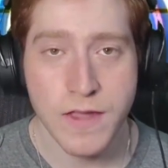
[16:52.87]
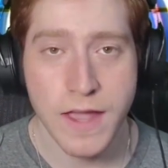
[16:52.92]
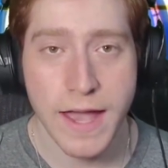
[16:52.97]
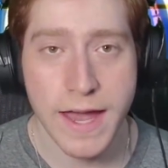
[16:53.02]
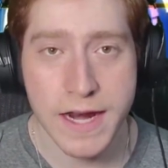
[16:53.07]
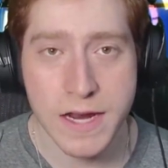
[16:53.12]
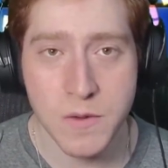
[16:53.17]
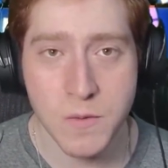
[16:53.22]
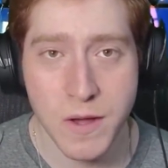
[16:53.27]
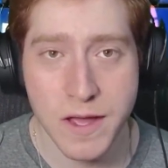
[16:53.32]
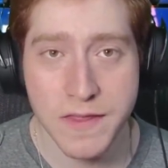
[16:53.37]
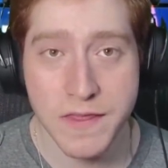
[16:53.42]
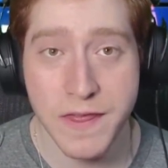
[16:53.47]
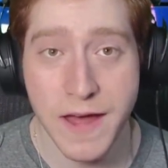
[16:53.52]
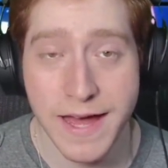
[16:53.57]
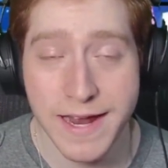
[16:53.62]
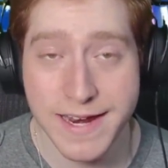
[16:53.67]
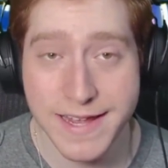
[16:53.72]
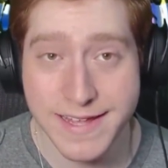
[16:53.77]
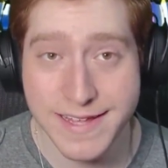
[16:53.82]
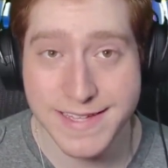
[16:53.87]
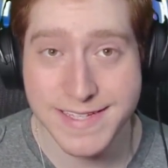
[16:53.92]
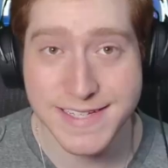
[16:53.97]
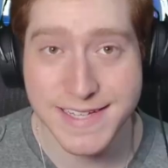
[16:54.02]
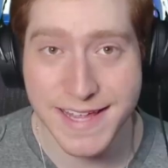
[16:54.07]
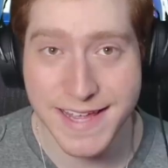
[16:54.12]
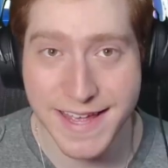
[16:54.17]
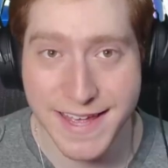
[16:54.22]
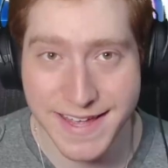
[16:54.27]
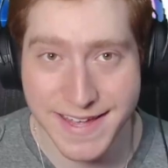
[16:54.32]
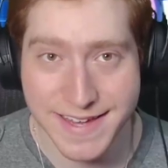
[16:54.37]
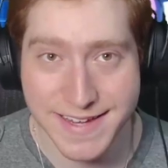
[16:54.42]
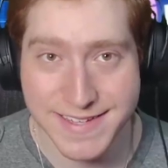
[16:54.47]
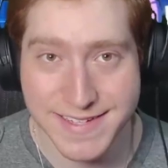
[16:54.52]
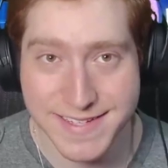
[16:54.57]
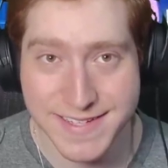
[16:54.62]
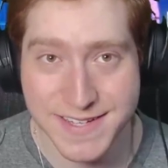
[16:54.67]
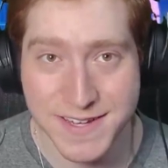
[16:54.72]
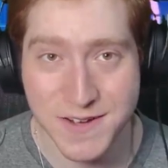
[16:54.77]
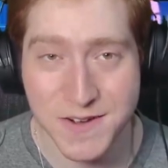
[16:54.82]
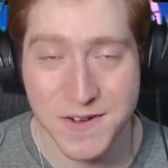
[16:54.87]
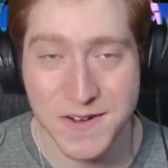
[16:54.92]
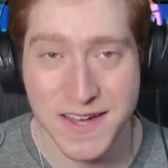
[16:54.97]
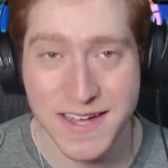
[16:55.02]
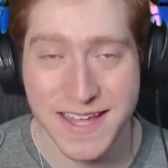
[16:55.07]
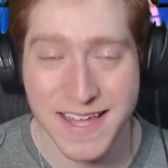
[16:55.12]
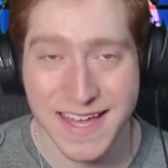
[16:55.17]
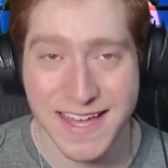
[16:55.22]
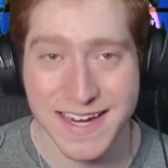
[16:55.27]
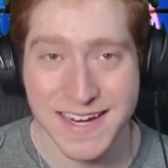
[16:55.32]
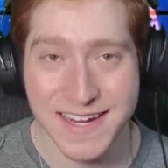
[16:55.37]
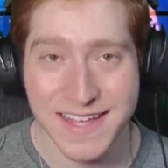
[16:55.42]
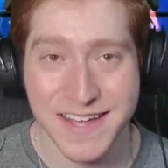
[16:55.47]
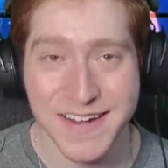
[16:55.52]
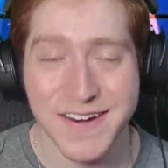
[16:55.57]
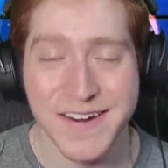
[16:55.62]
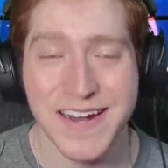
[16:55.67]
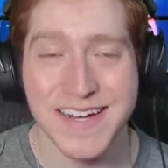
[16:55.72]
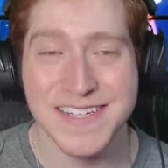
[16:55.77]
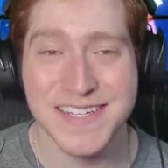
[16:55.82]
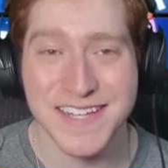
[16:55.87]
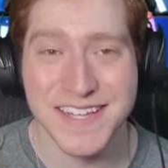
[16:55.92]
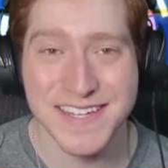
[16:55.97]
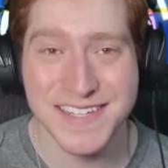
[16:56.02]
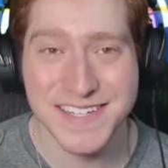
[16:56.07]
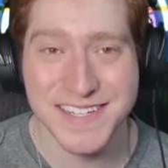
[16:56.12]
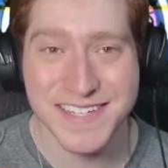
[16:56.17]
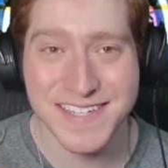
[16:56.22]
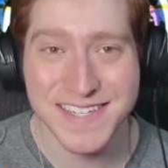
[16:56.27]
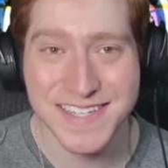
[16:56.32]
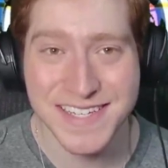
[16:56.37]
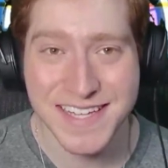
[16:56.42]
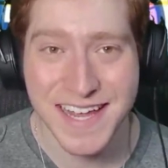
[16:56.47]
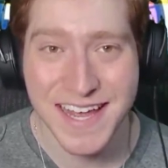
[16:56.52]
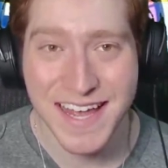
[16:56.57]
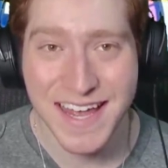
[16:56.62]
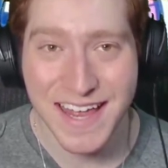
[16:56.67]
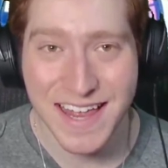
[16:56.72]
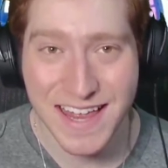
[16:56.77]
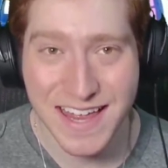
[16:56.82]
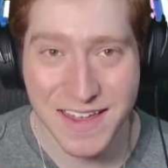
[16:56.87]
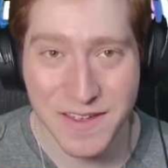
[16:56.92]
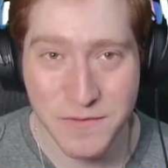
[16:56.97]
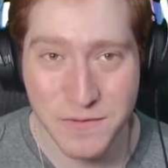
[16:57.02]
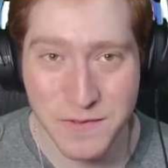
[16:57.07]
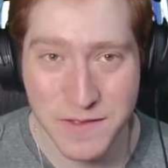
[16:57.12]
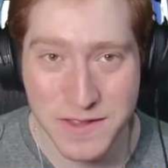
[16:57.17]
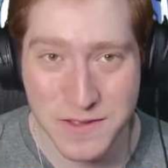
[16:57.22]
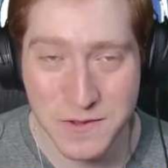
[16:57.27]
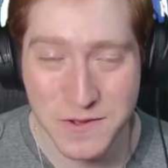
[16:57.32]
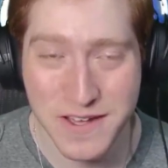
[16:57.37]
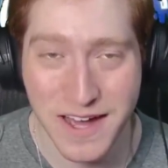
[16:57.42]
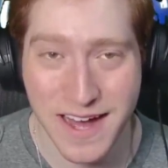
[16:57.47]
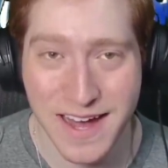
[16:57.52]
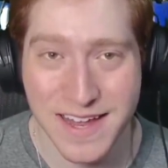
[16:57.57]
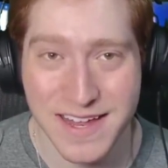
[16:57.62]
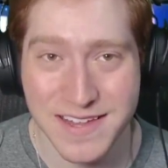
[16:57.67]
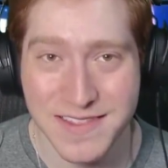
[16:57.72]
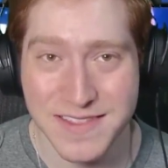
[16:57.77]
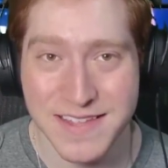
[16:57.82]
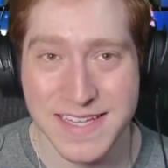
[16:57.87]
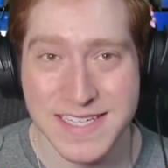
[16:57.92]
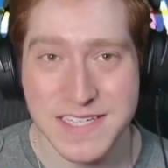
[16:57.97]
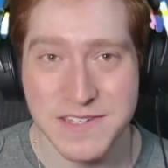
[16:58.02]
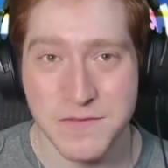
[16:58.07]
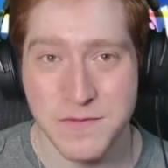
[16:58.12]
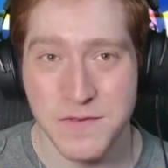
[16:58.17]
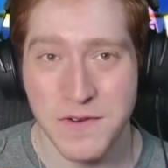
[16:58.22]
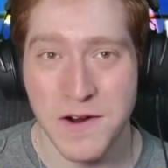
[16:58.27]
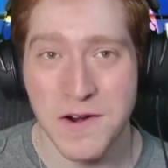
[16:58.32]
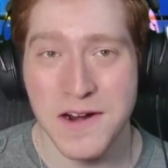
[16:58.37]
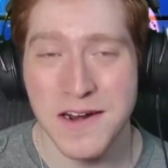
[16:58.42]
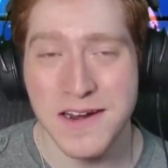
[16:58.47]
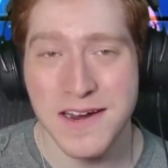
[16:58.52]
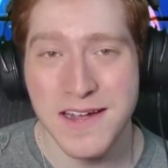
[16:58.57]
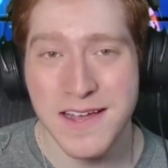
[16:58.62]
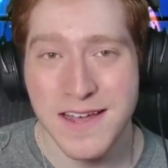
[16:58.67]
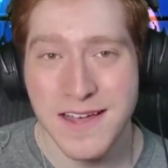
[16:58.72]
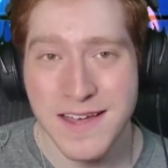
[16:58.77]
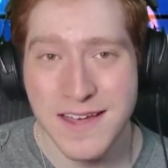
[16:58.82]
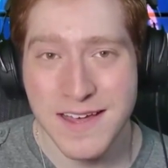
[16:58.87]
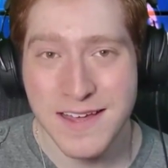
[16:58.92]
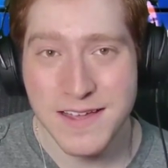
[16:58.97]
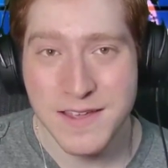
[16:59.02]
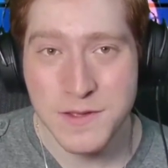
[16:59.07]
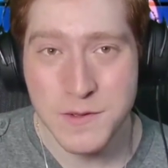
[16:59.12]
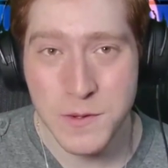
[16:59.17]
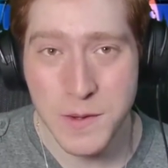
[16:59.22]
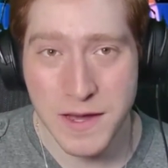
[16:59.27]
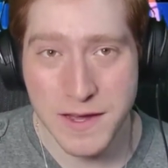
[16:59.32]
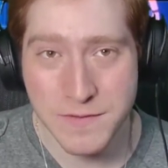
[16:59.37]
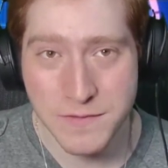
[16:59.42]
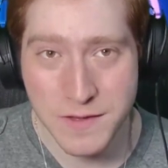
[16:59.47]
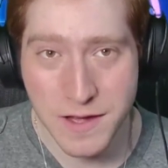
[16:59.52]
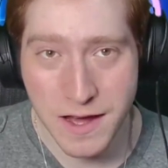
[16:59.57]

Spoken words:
Anyway, that is it. So again, congratulations if you got this far. You have